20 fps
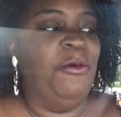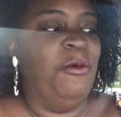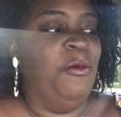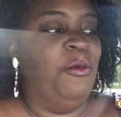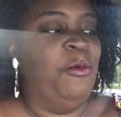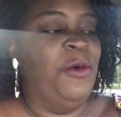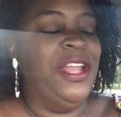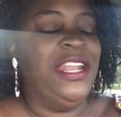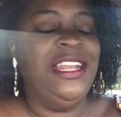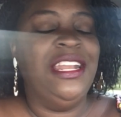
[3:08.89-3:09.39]

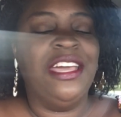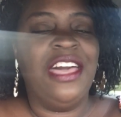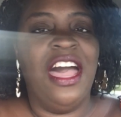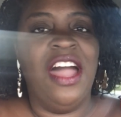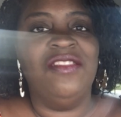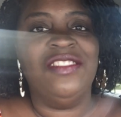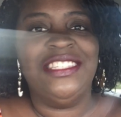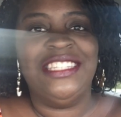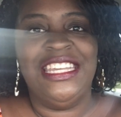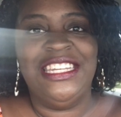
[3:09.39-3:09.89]
one of the
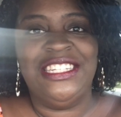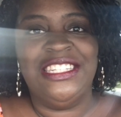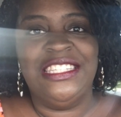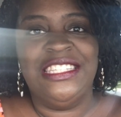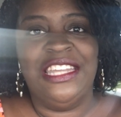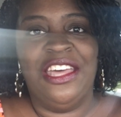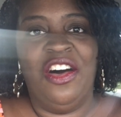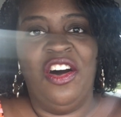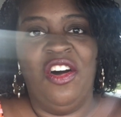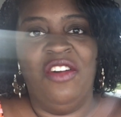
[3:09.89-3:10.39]

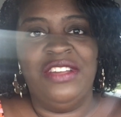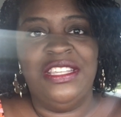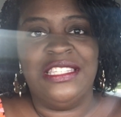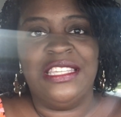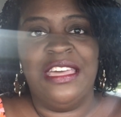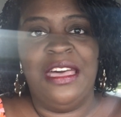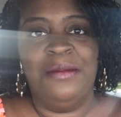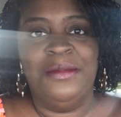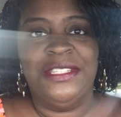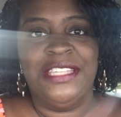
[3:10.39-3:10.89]
conversations that always
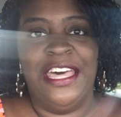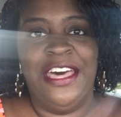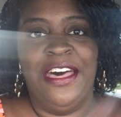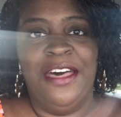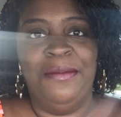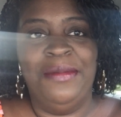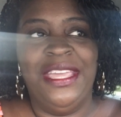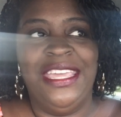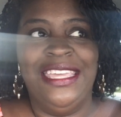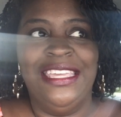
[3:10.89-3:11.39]
comes up